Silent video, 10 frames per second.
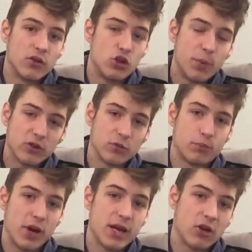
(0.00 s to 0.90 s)
The 2 parts
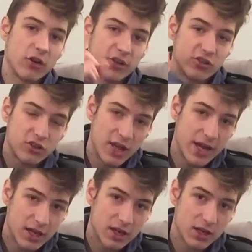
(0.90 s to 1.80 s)
of branding are
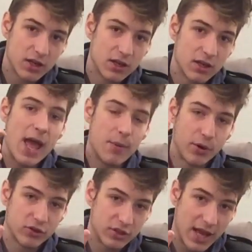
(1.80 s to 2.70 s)
aesthetic and
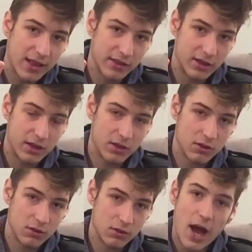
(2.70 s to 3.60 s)
personality.
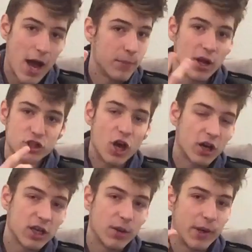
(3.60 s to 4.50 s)
I'm not
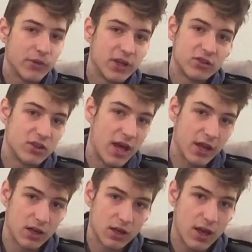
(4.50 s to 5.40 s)
talking about the
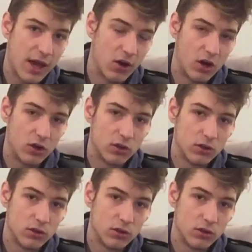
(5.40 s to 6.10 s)
aesthetic at all.